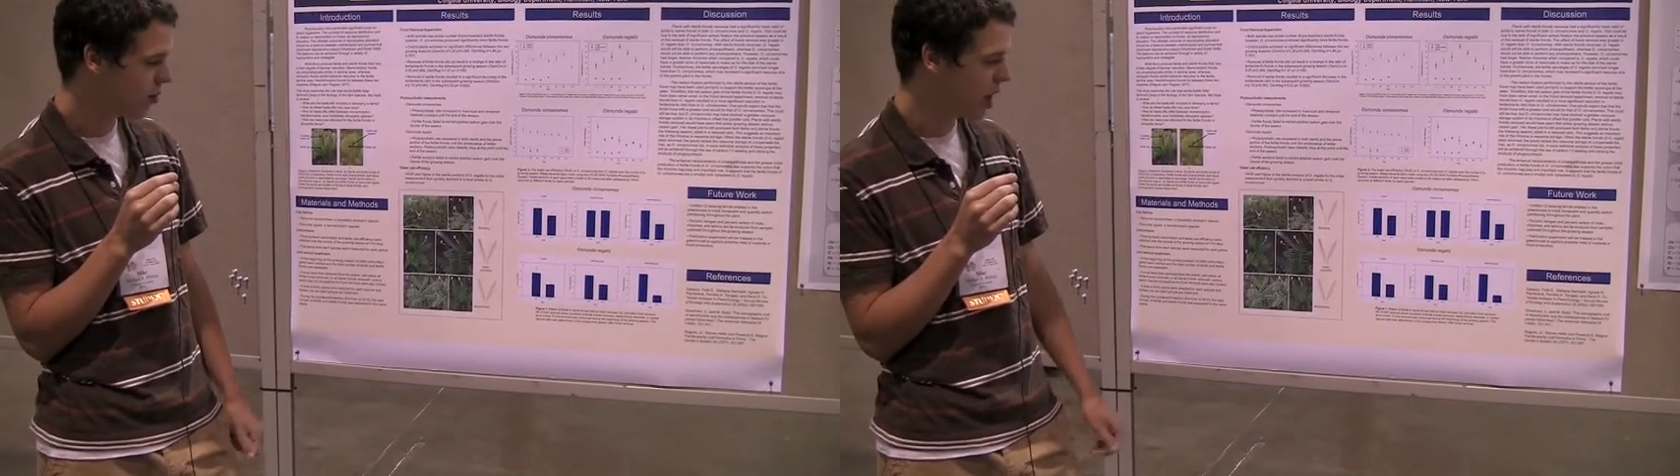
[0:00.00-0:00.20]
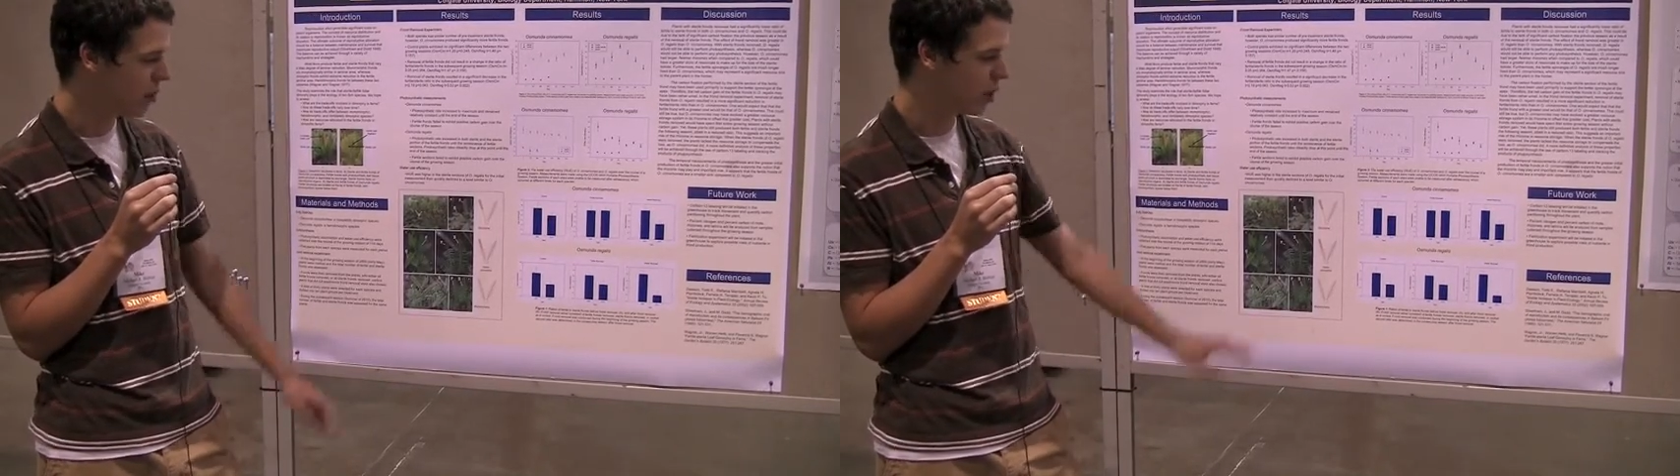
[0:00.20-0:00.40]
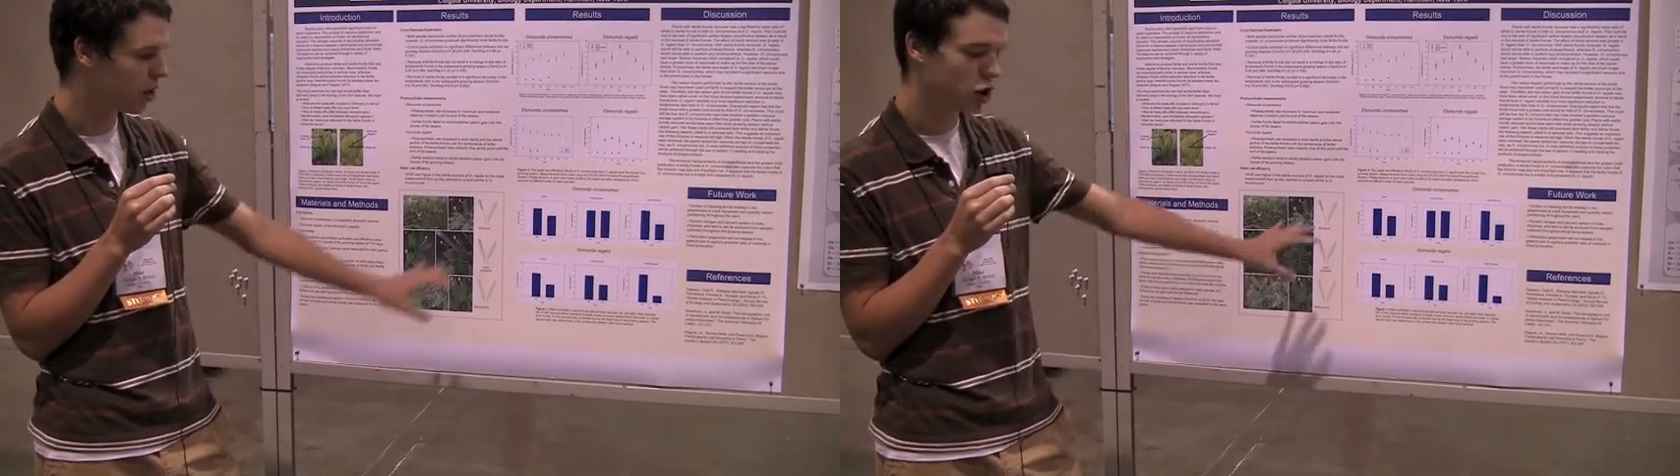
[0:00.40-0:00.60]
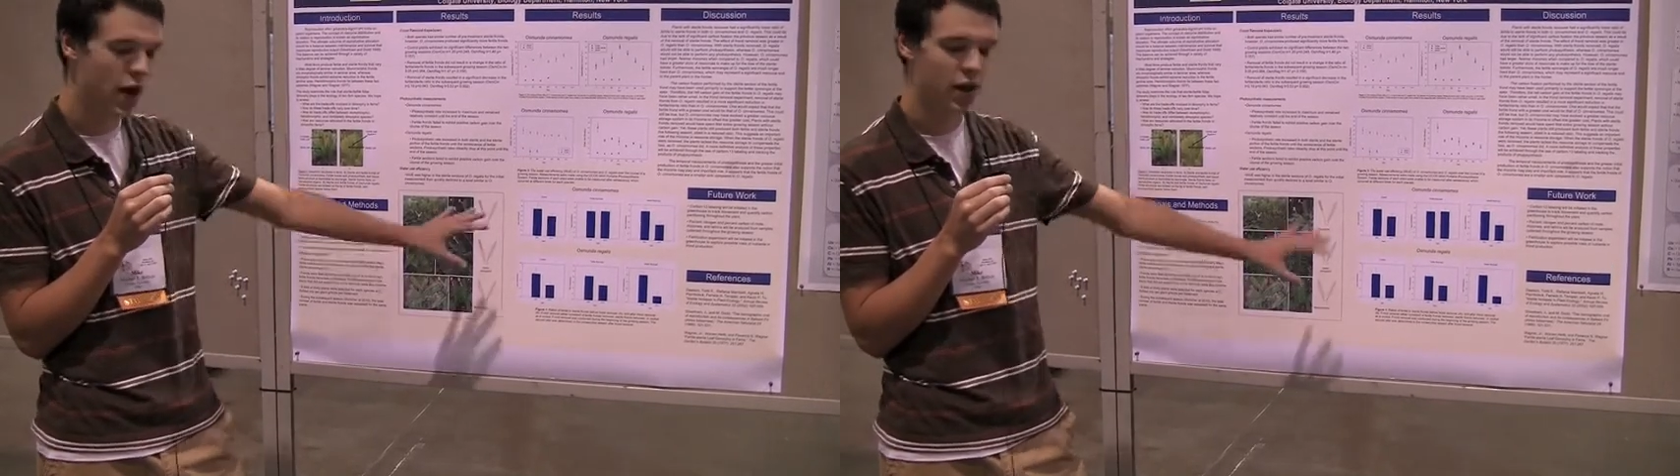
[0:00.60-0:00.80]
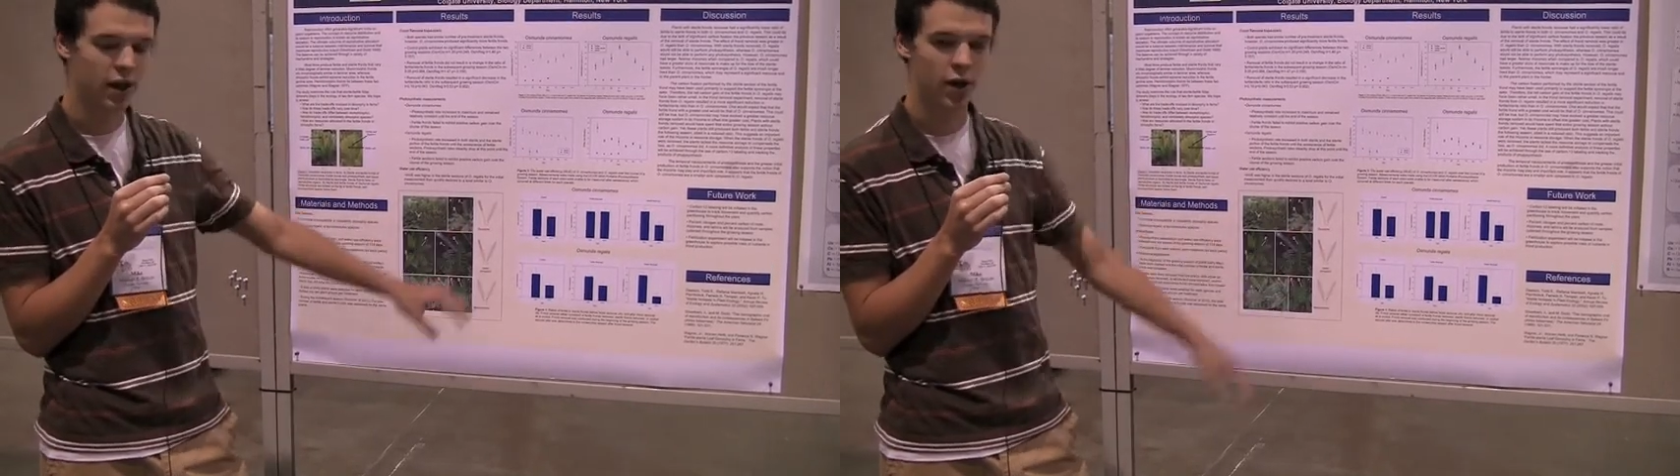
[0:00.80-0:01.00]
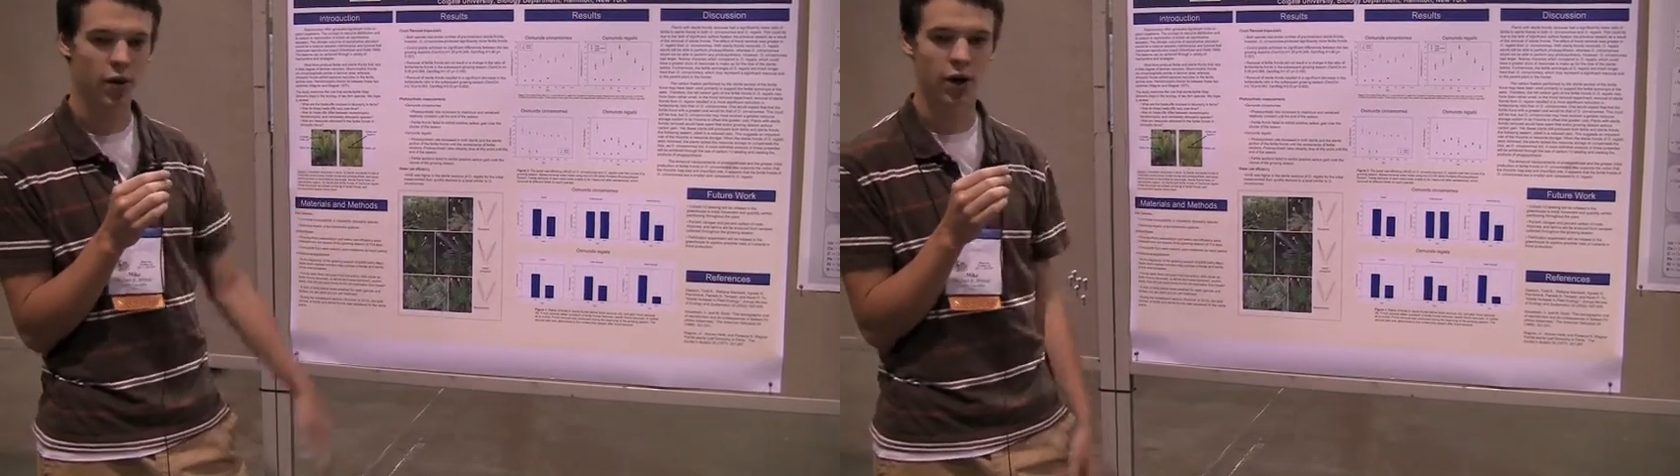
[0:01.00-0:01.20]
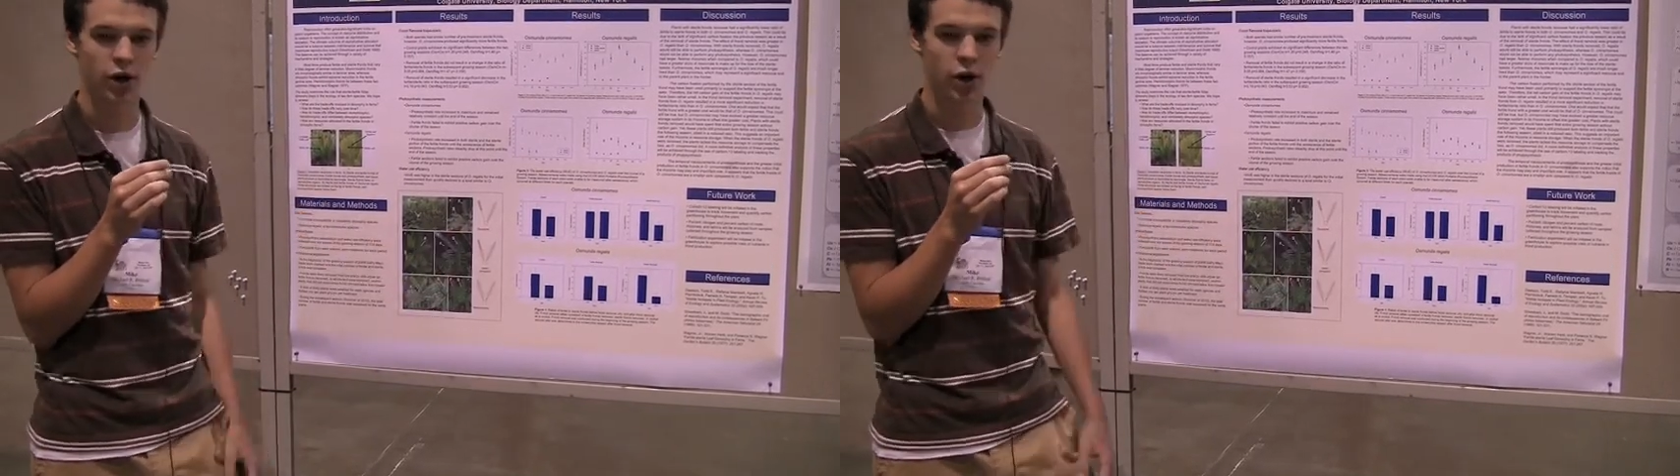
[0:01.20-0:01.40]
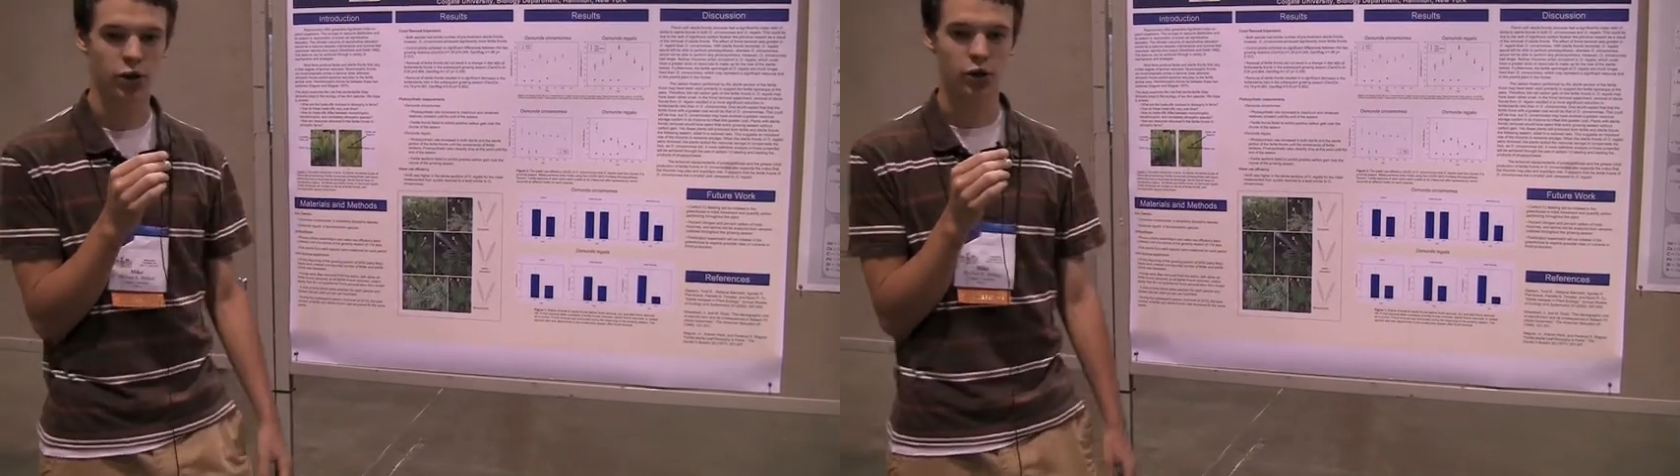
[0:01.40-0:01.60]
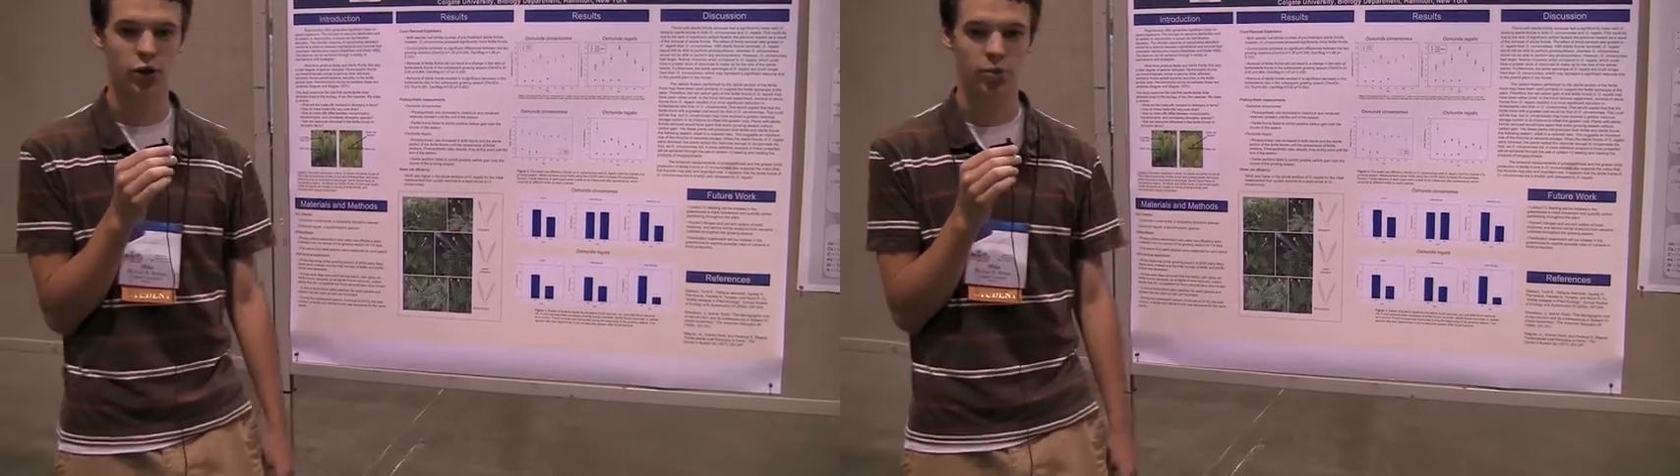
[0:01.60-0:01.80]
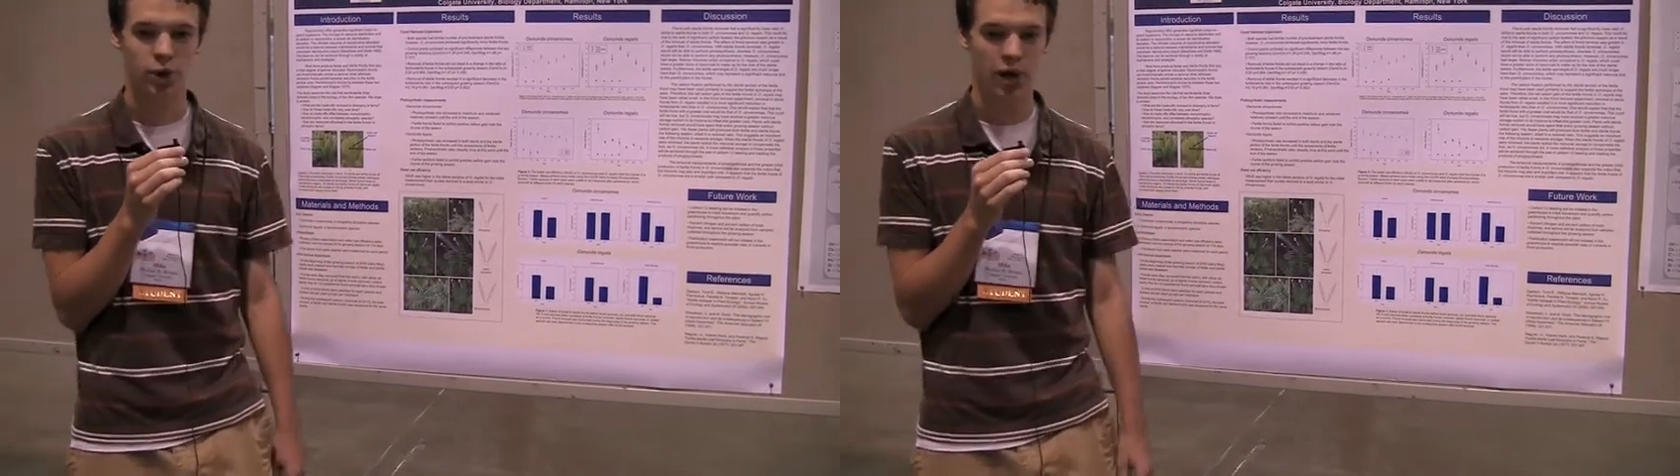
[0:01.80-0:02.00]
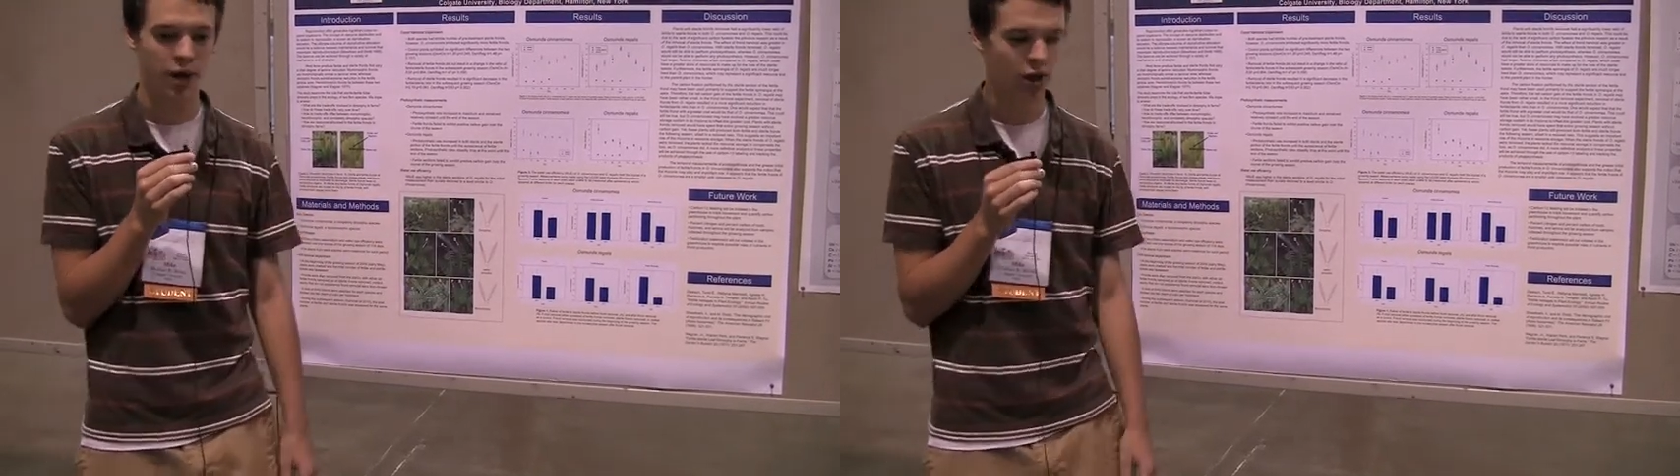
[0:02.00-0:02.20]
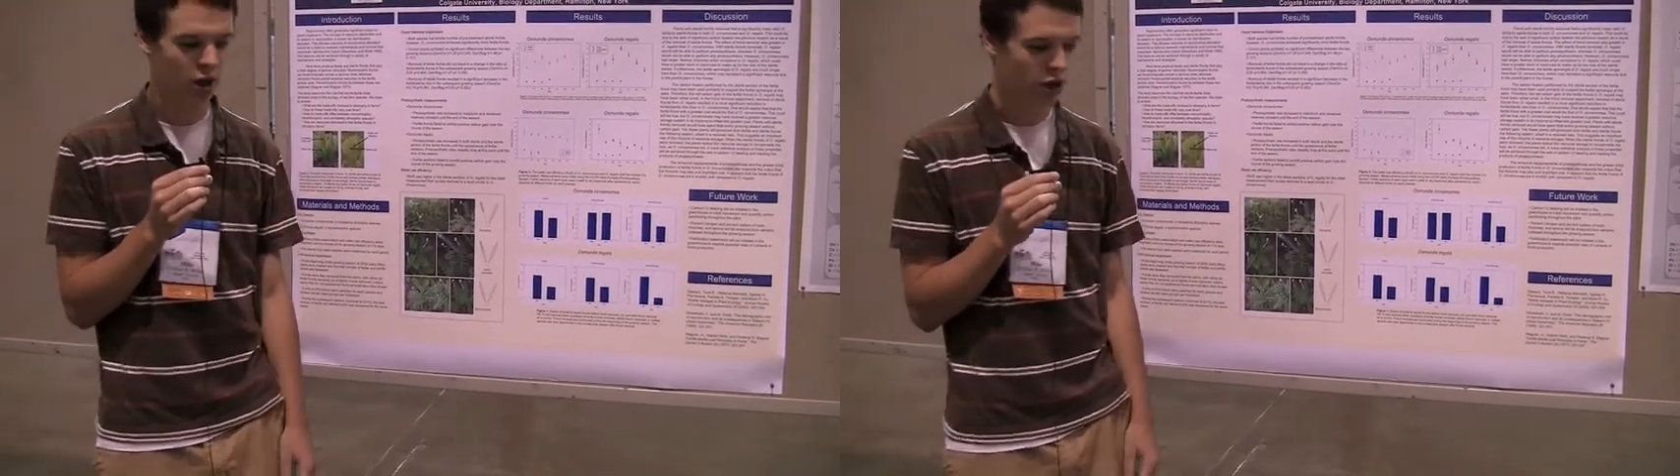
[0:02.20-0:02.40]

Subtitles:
be able to track that where it goes through the plant.